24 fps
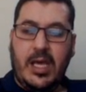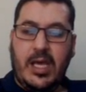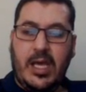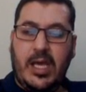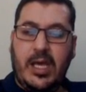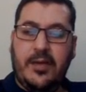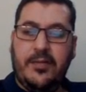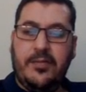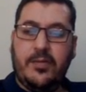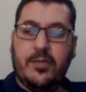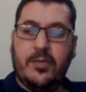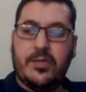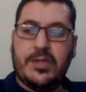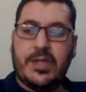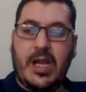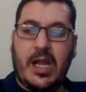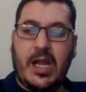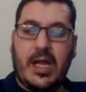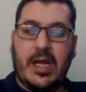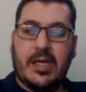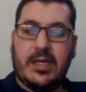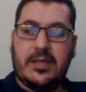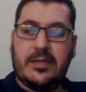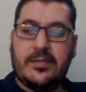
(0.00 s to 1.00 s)
If he
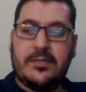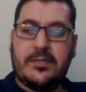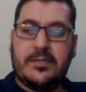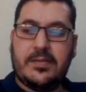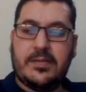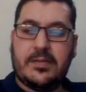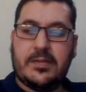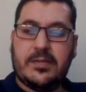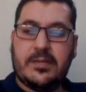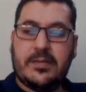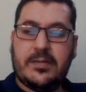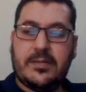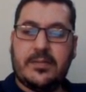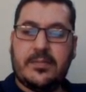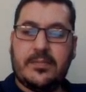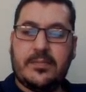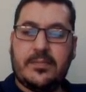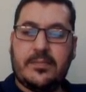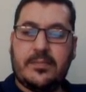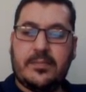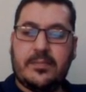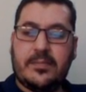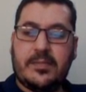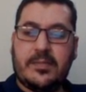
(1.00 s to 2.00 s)
drives
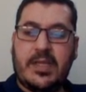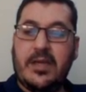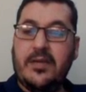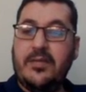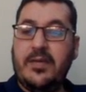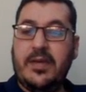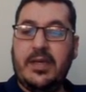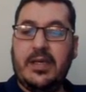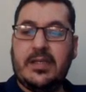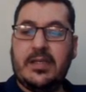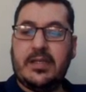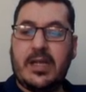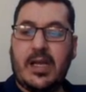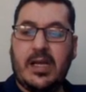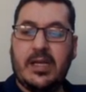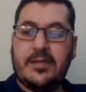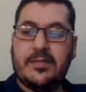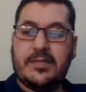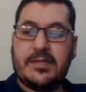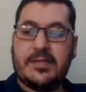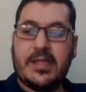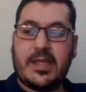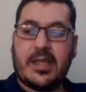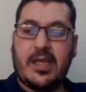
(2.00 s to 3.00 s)

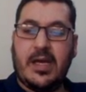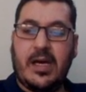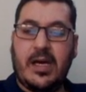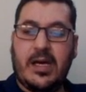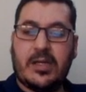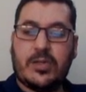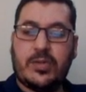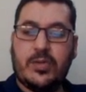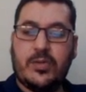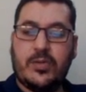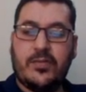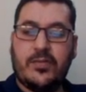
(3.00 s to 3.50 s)
the car too